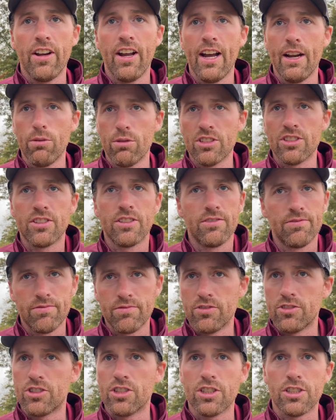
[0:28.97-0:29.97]
nine was
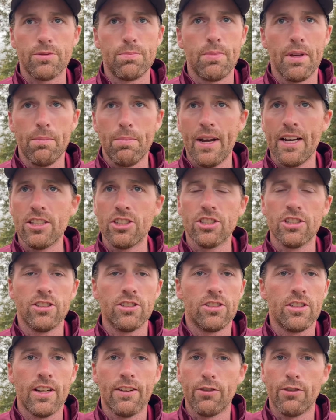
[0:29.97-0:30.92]
just be patient.